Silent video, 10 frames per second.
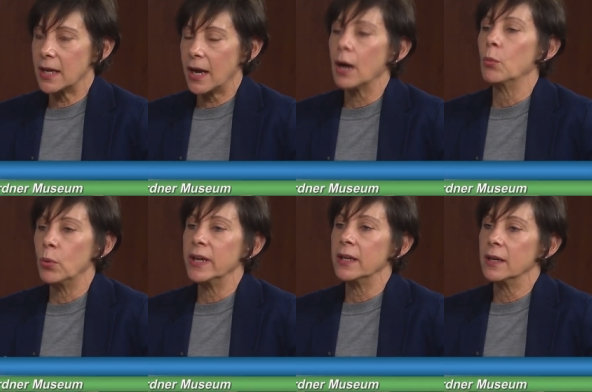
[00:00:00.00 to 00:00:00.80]
how
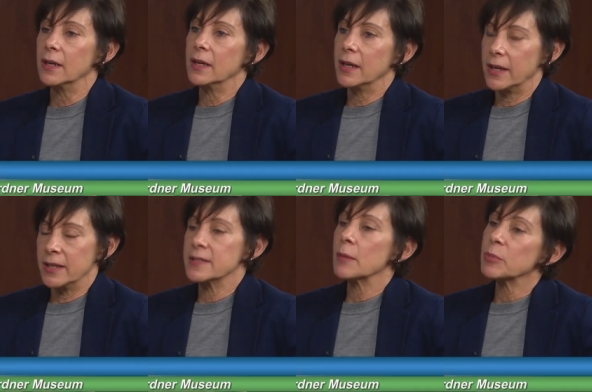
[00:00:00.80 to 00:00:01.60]
we
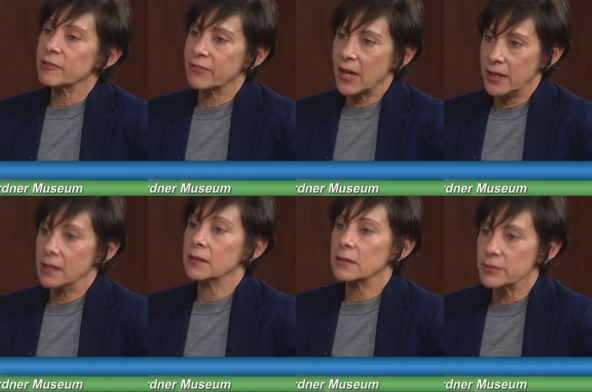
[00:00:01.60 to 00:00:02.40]
exemplify
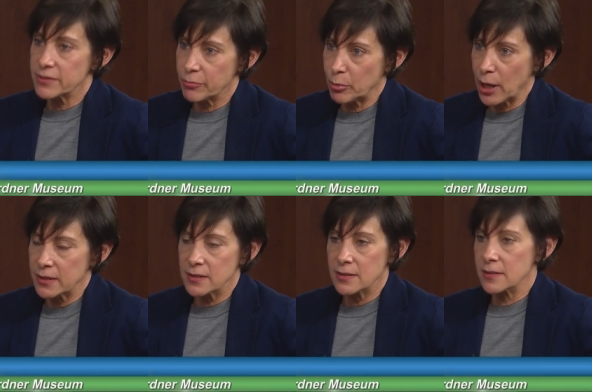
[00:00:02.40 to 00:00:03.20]
inclusive
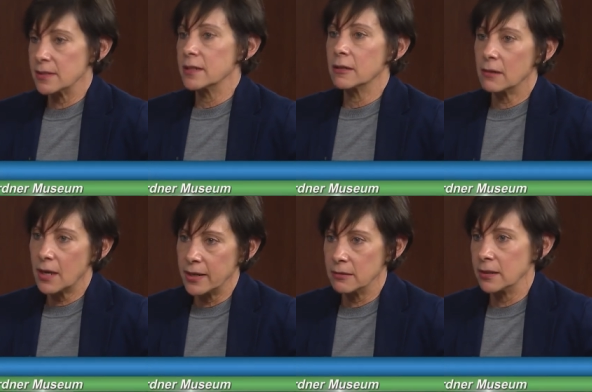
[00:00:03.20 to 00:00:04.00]
practices in our
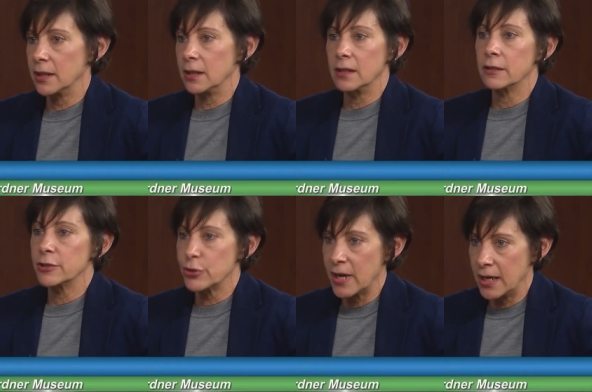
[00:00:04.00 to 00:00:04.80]
hiring, in
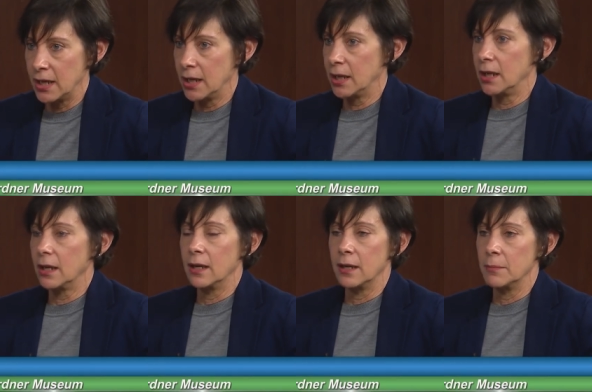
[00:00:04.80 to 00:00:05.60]
our
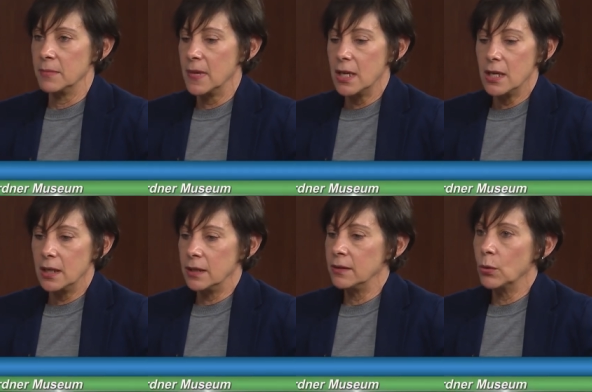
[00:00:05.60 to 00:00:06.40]
training, um,
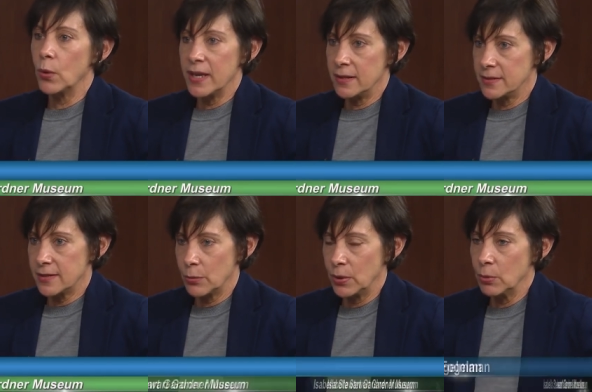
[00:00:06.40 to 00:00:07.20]
in the
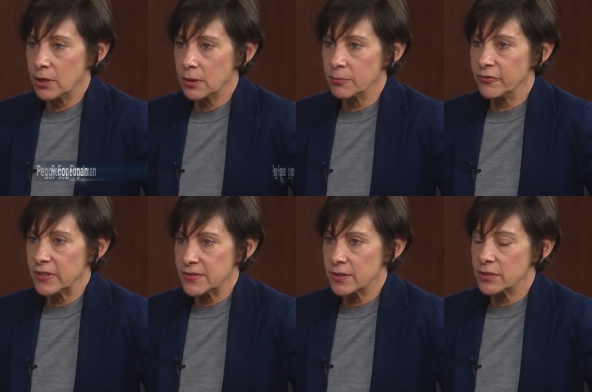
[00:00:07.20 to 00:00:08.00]
ways that we welcome
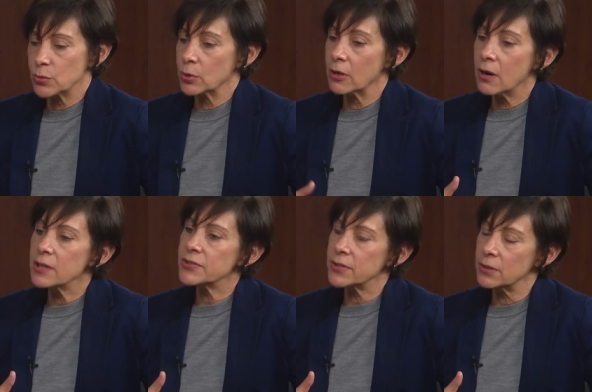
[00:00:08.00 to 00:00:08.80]
visitors. We're
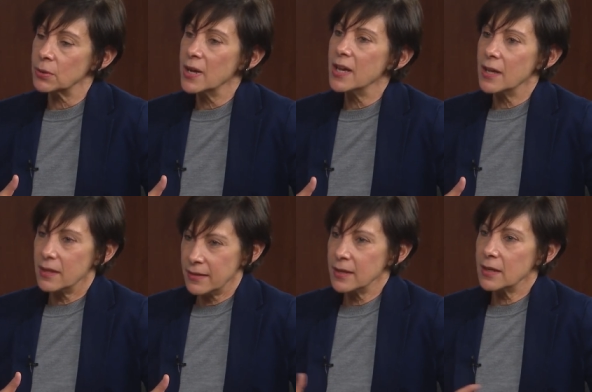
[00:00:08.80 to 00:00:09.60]
also
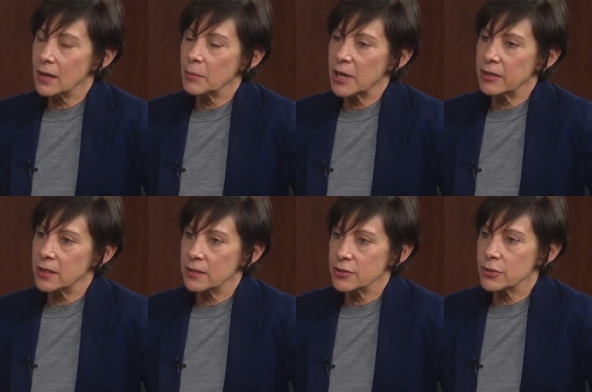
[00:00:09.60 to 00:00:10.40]
thinking about
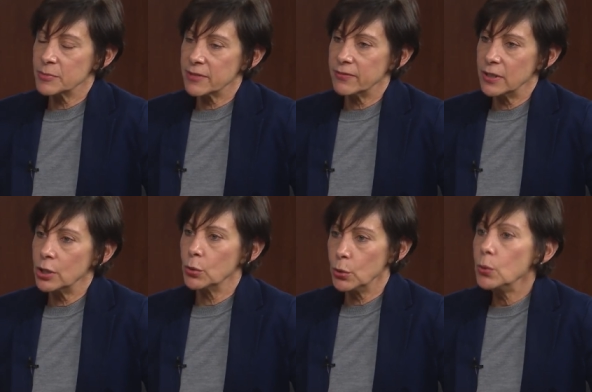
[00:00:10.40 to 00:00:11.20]
it in terms of,
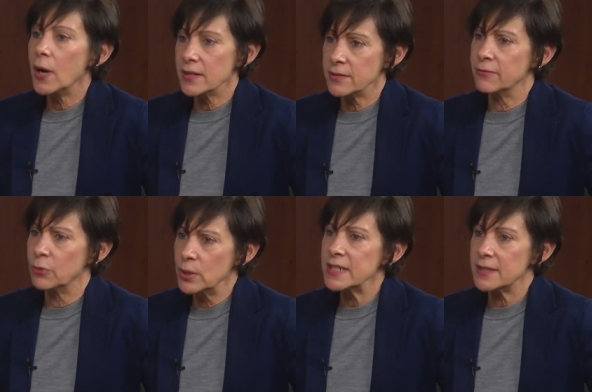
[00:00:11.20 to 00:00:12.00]
you know, who has a
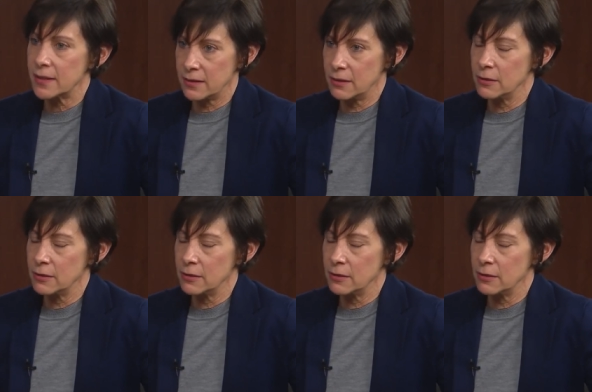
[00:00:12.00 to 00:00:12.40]
voice at the